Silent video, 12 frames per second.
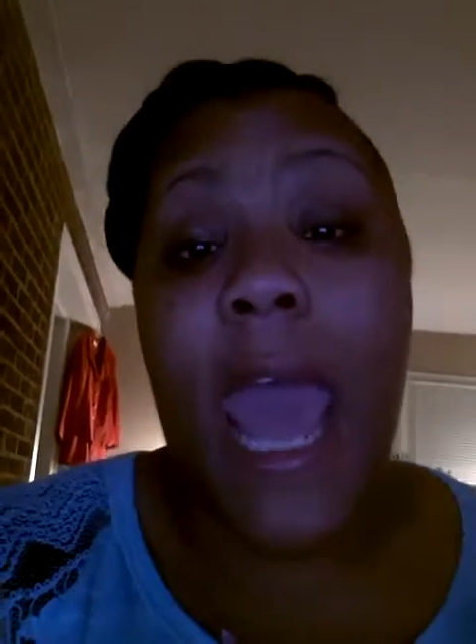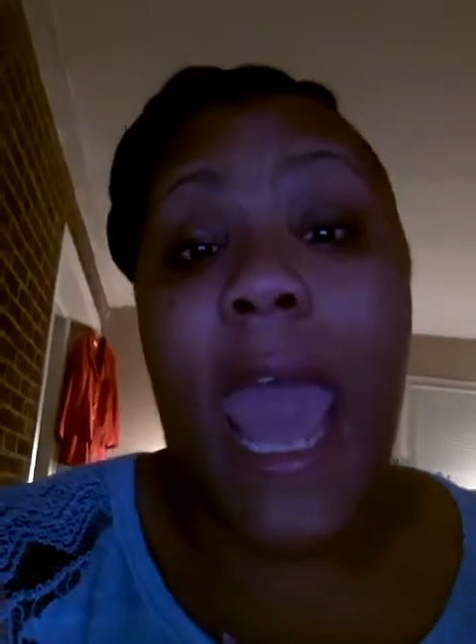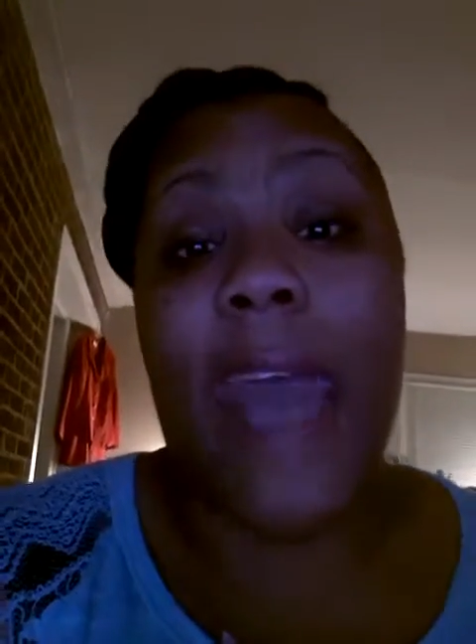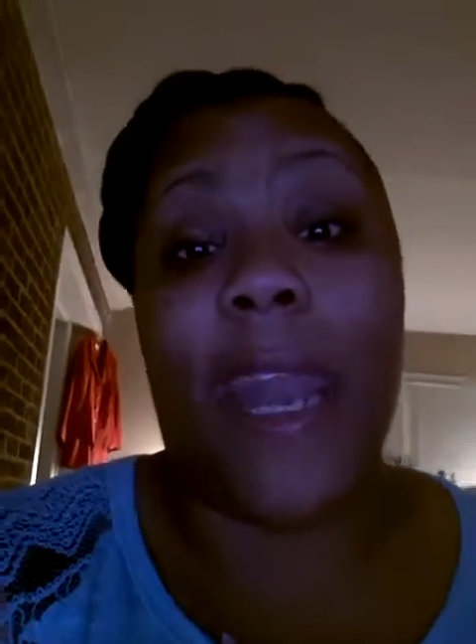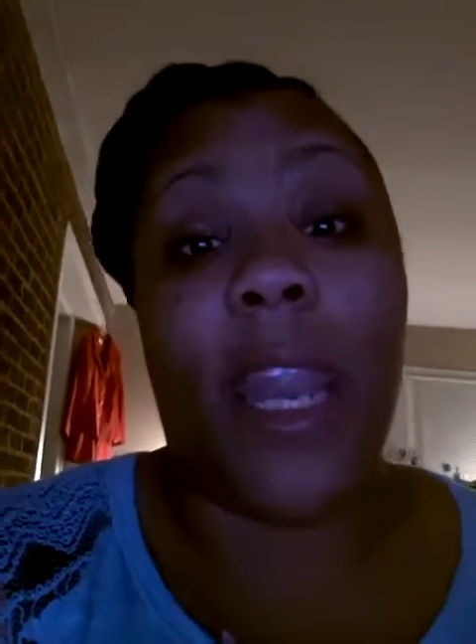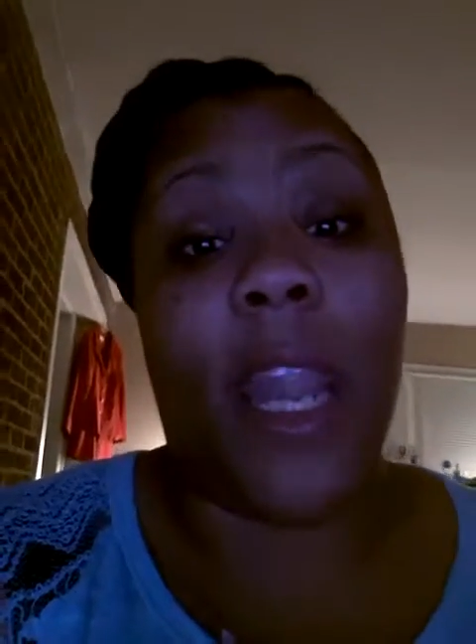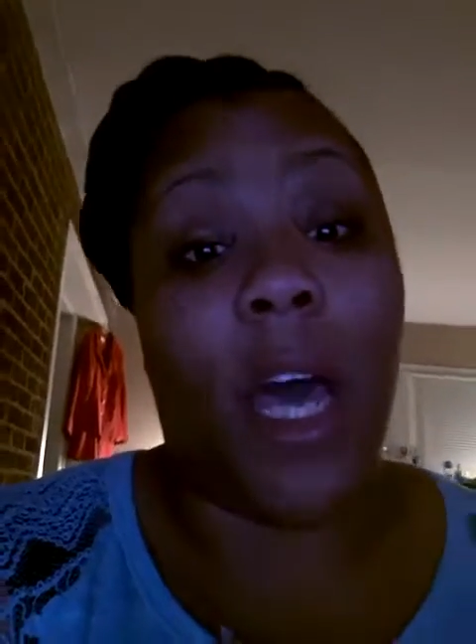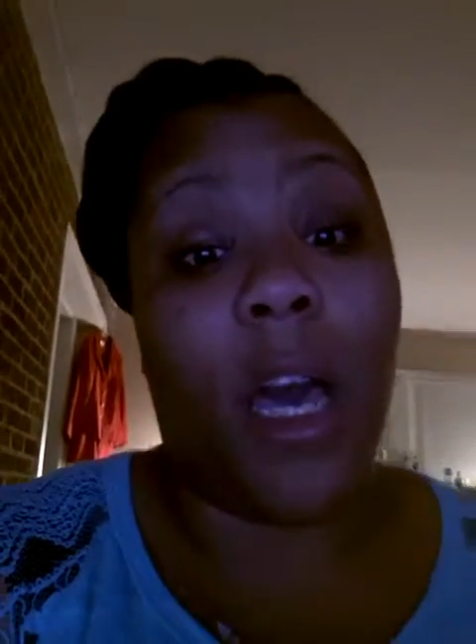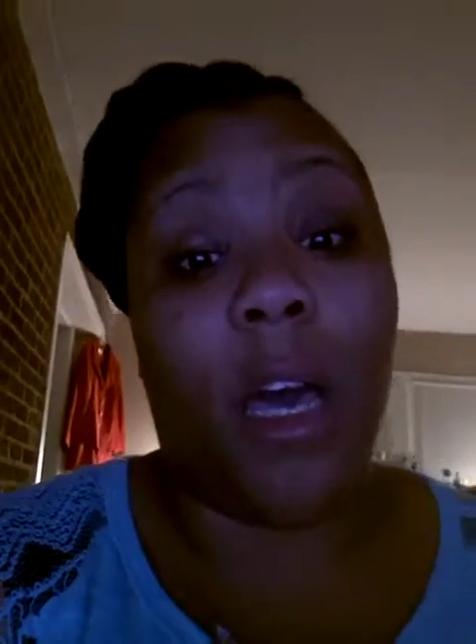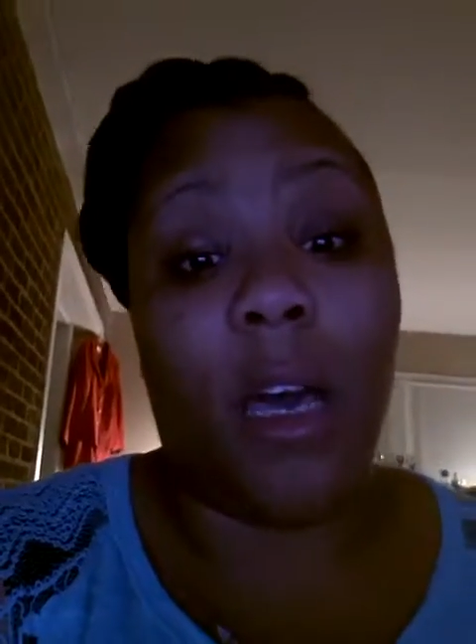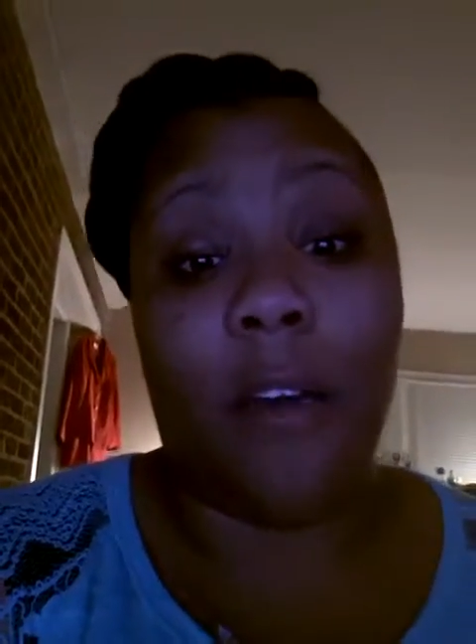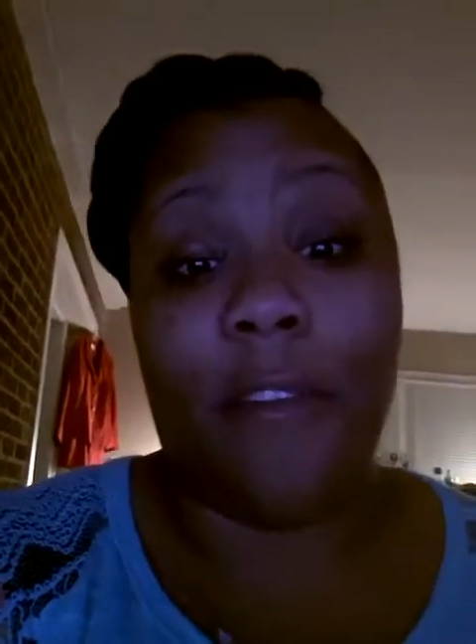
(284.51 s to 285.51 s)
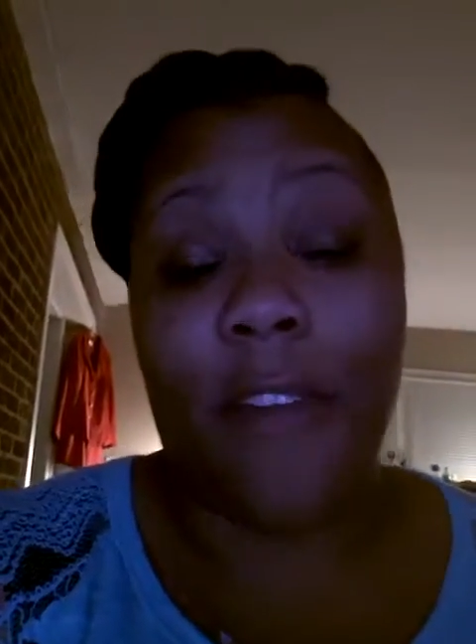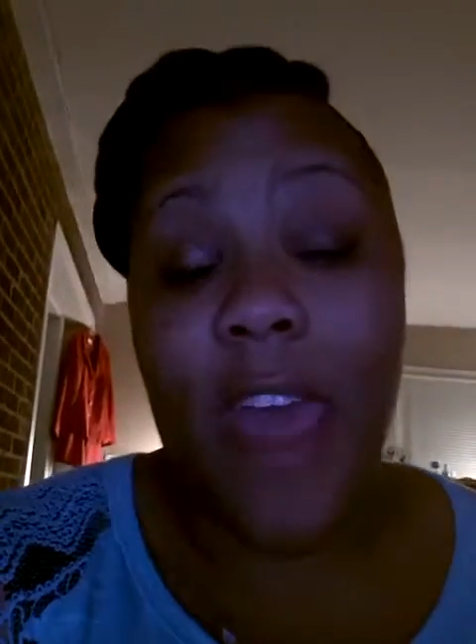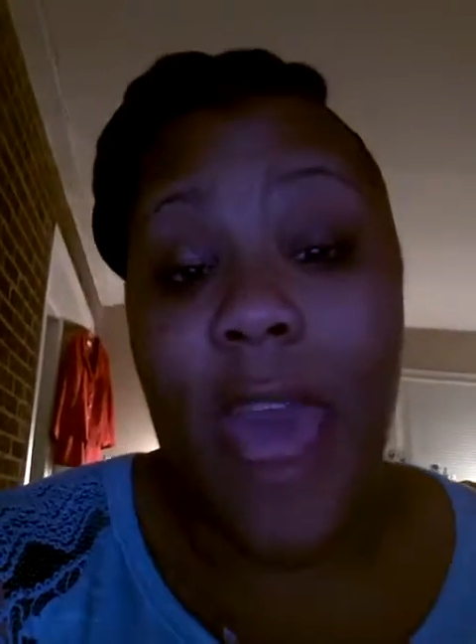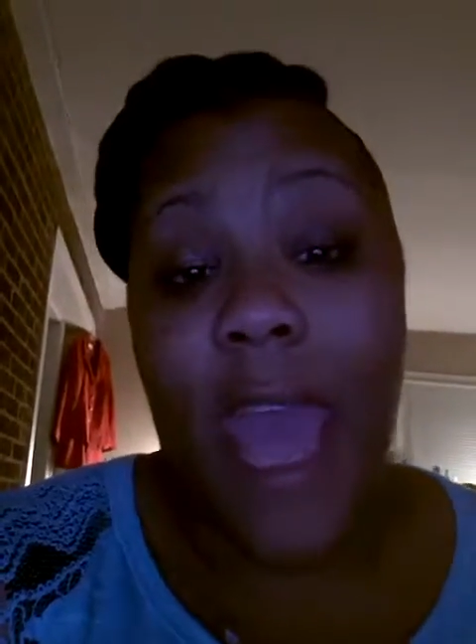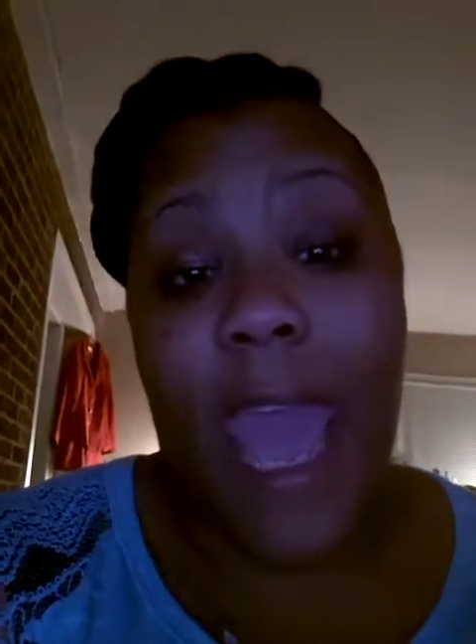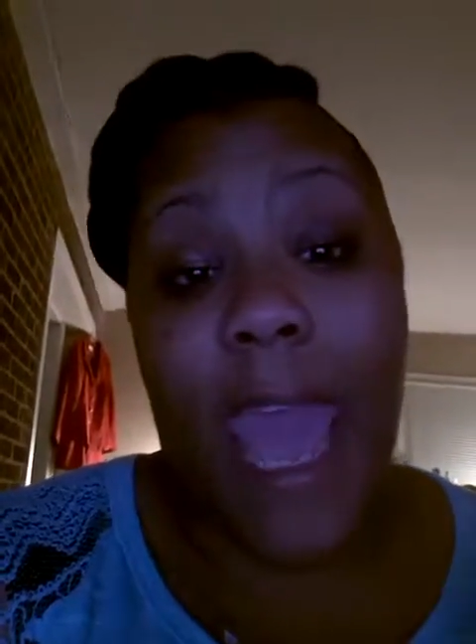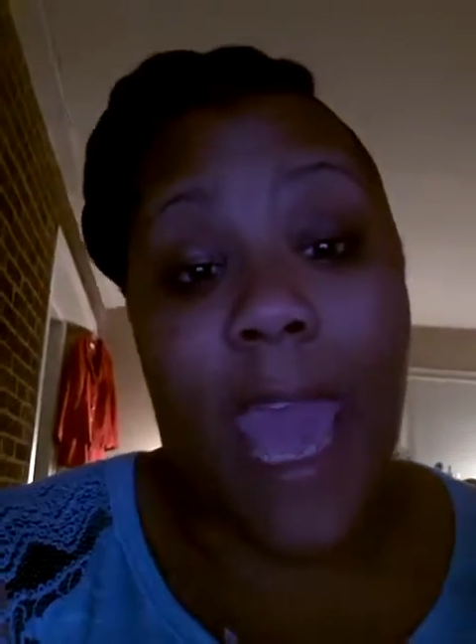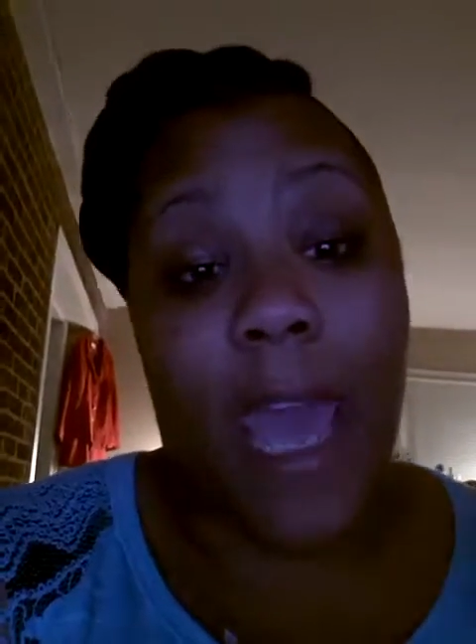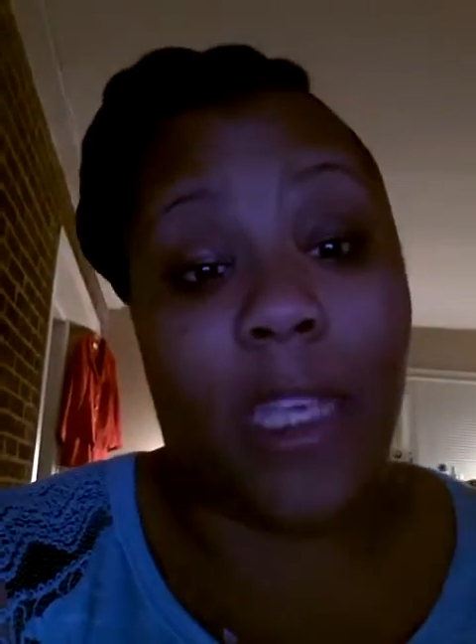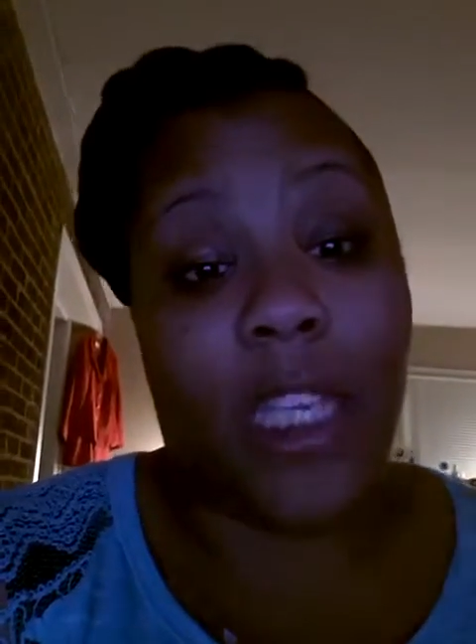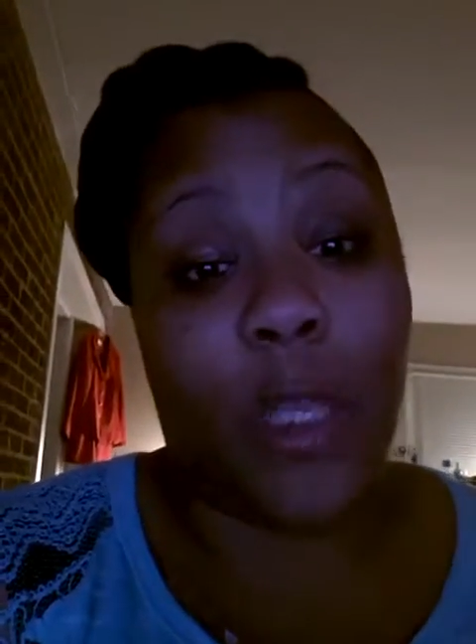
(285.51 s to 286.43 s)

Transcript: and love and